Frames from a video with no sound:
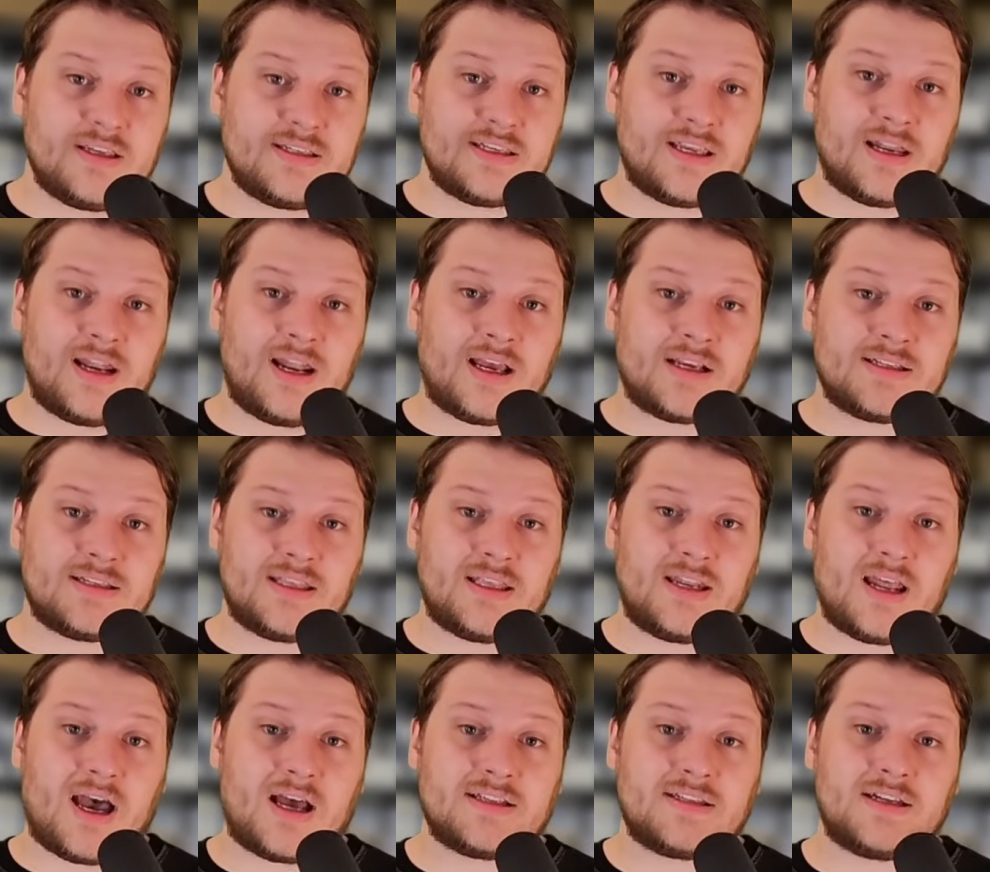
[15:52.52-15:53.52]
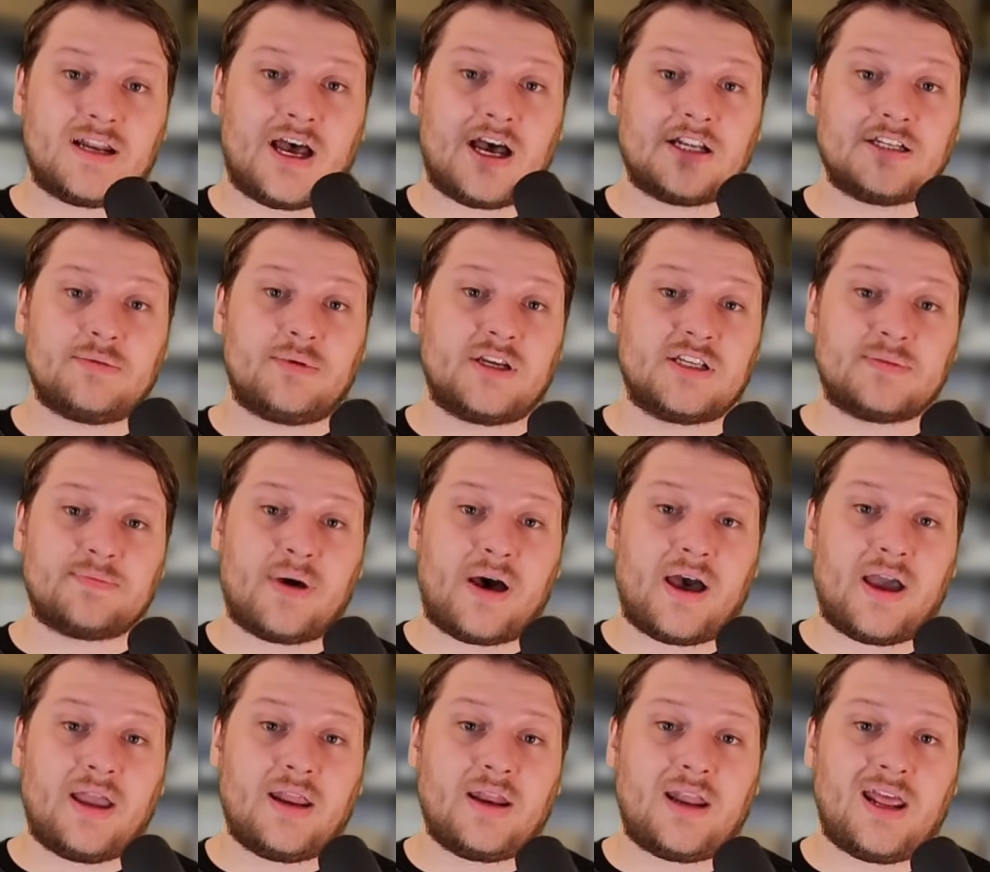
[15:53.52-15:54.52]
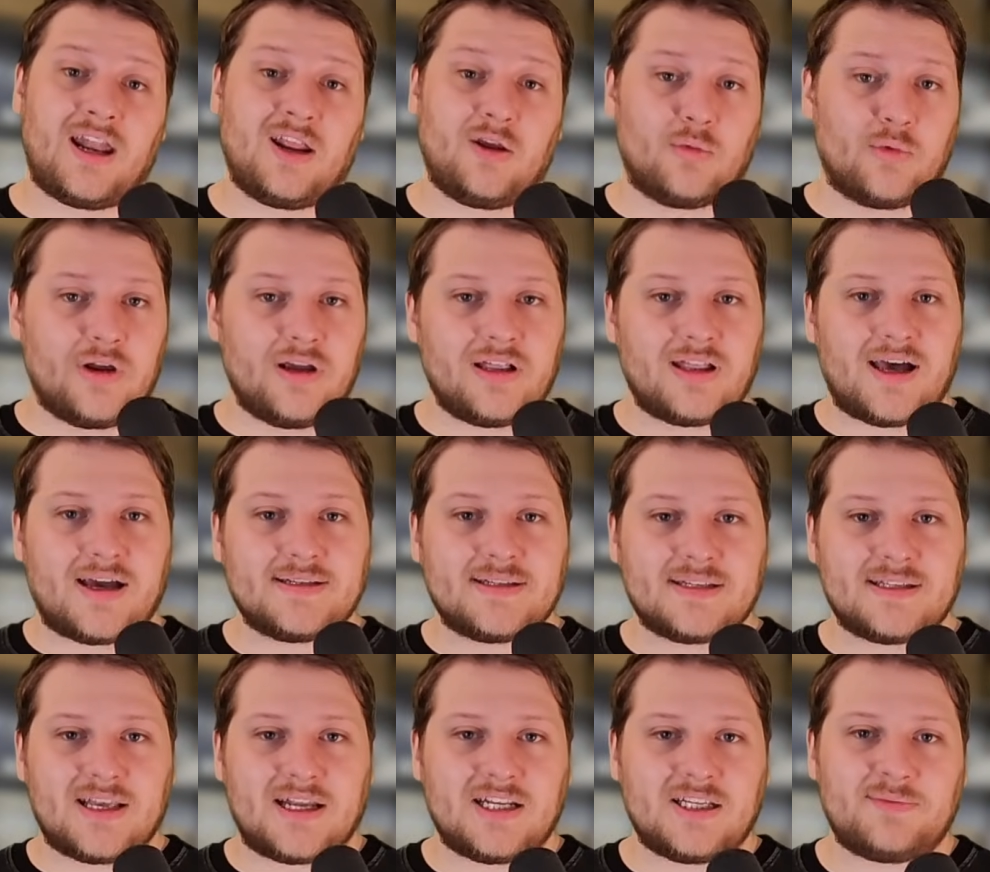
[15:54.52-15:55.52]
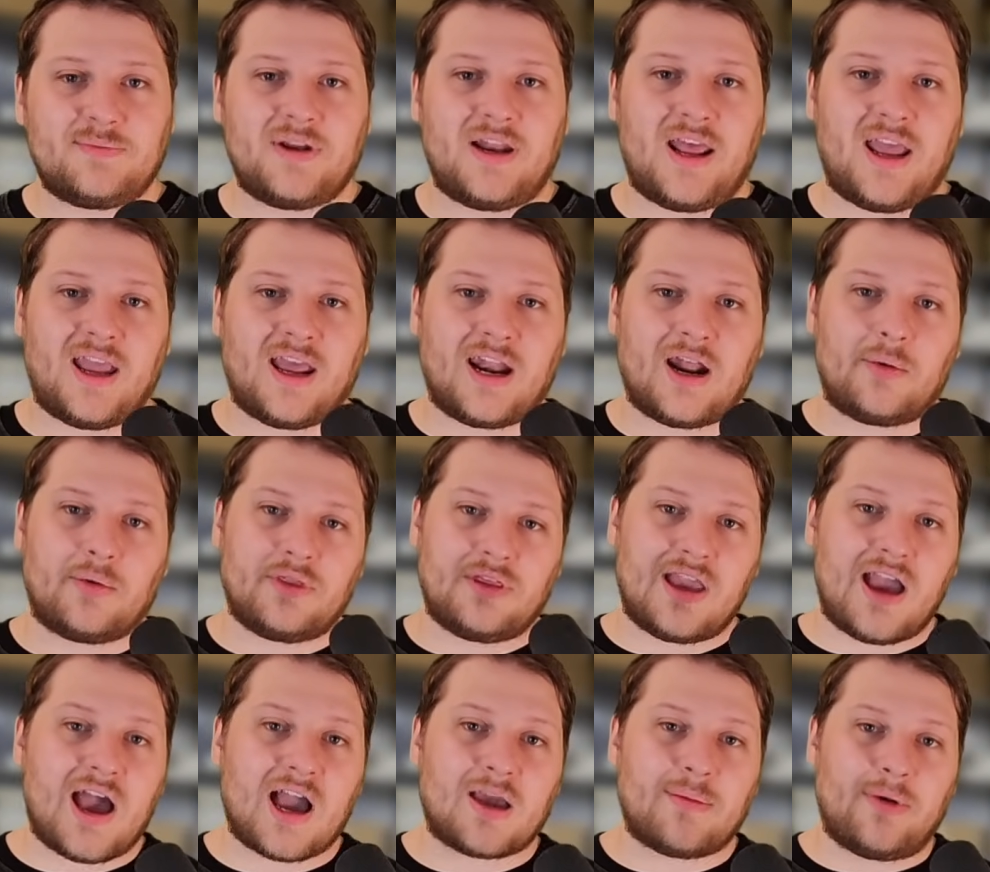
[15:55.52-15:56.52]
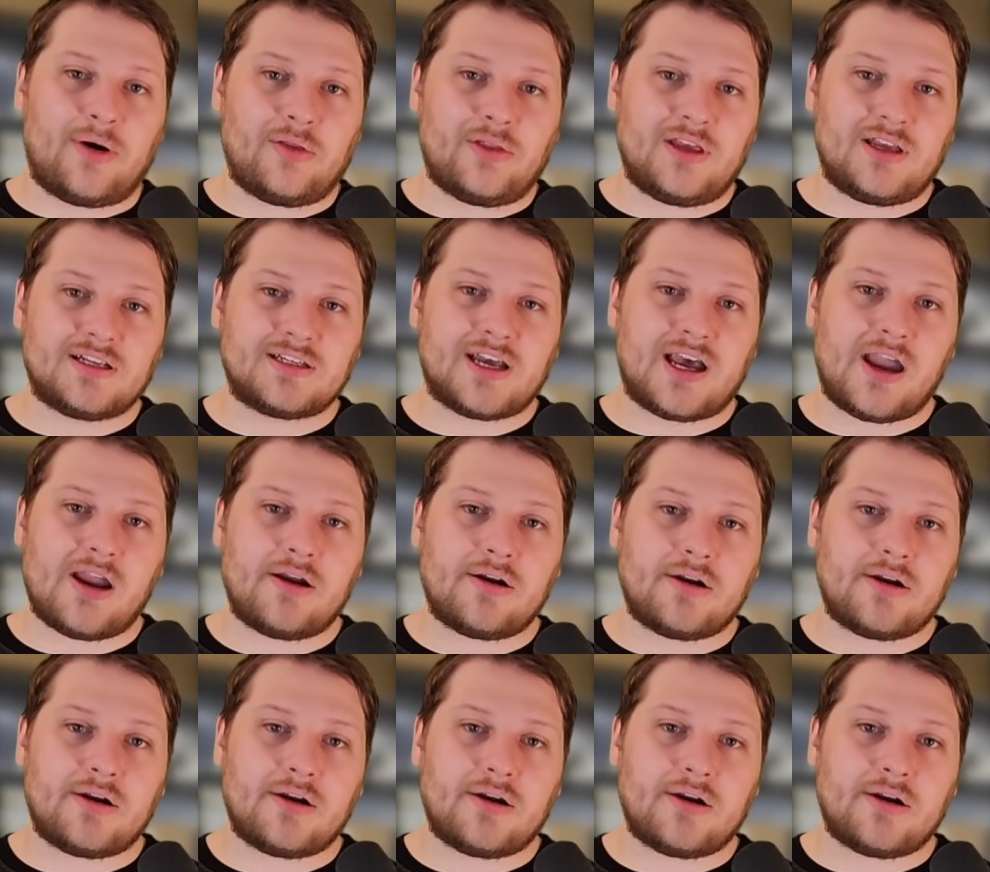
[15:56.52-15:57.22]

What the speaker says: connects the dots in Hajime's mind, and he realizes that he's been hanging out with Yakumo the entire